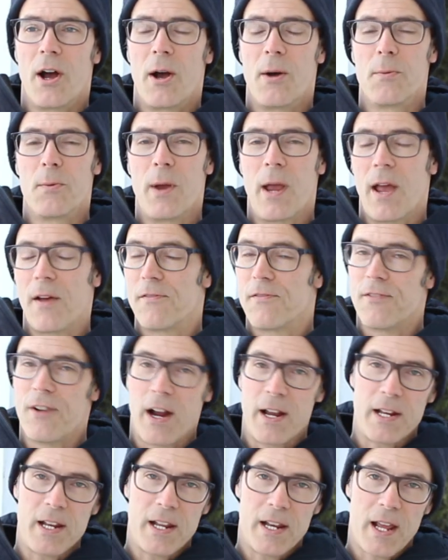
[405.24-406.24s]
We have
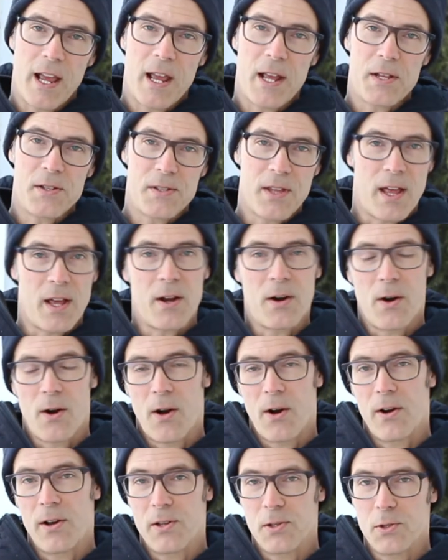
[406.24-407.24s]
finding aids that
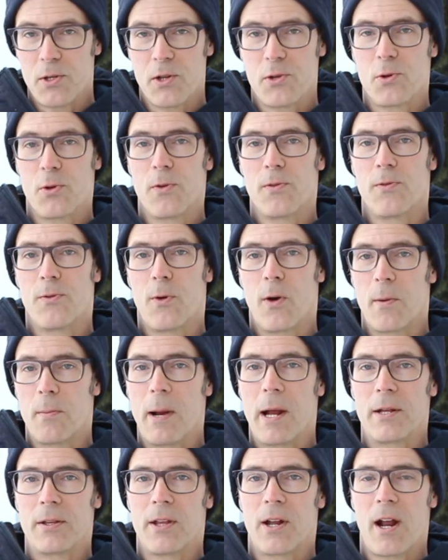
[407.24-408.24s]
are in digital
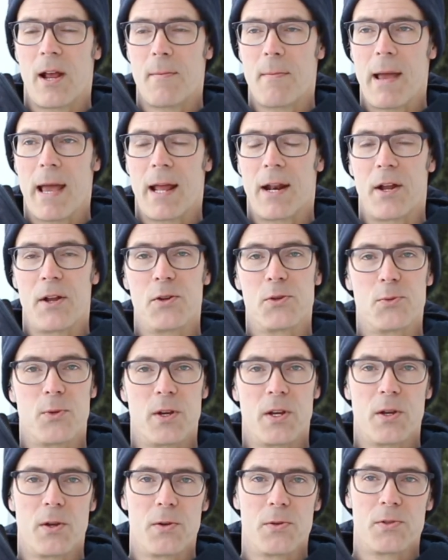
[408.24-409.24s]
format that I manage.
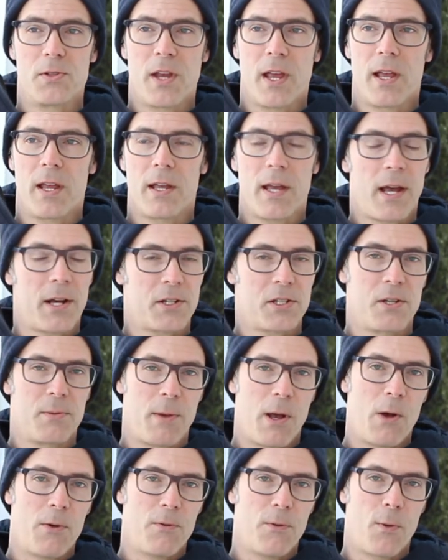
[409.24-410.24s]
We use a
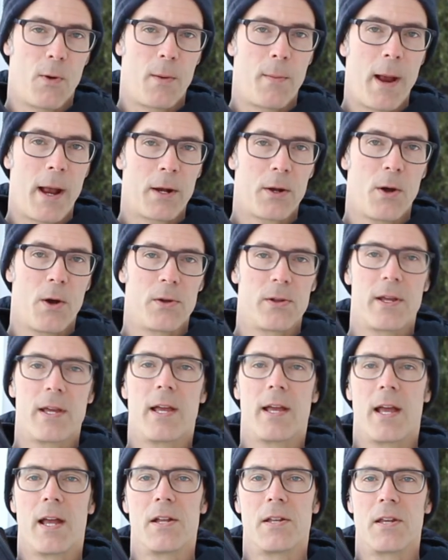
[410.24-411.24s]
XML format called
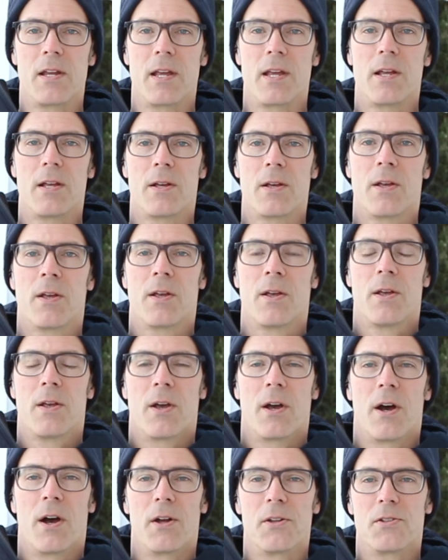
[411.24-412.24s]
EAD
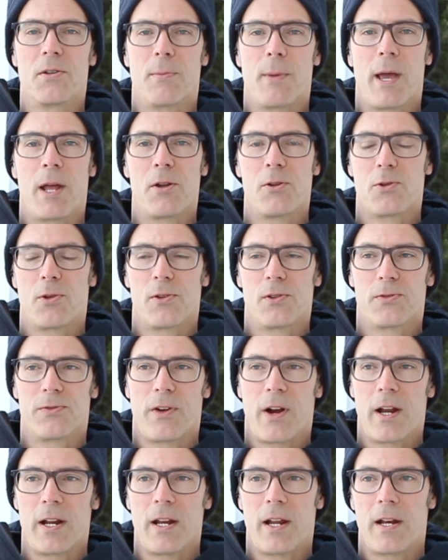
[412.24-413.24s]
to manage those
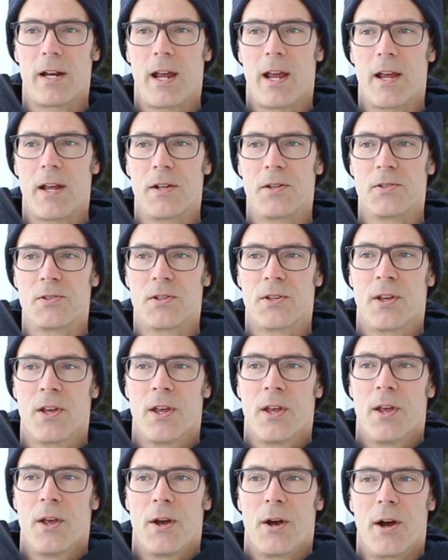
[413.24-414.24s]
finding aids.
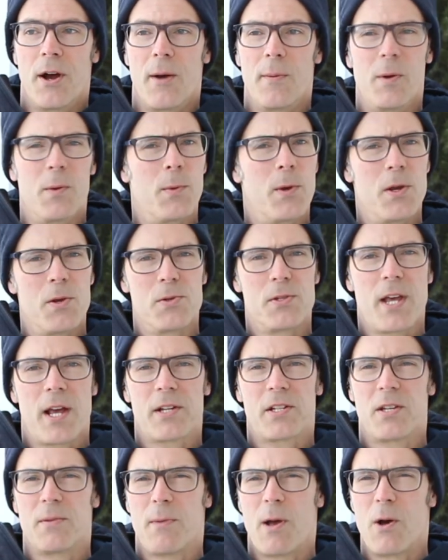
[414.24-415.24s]
And we use
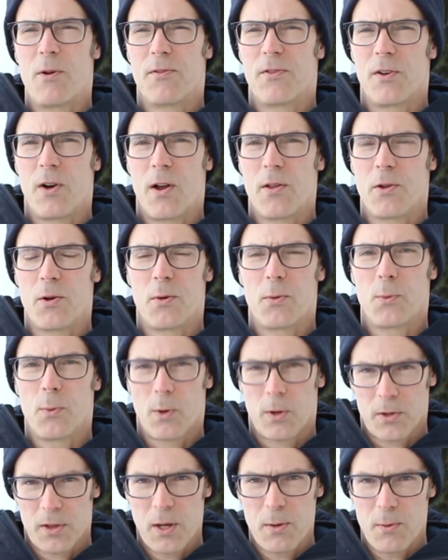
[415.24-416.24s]
XML for other
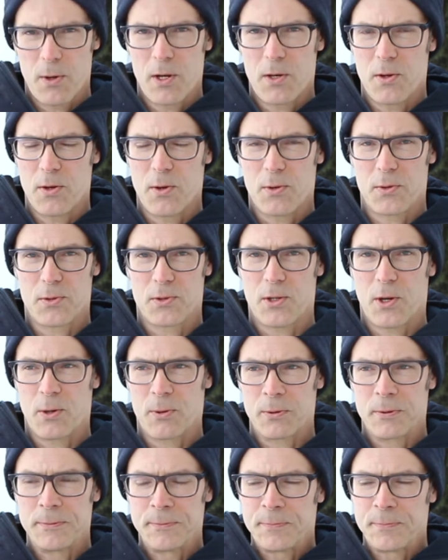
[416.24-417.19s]
work that we do. So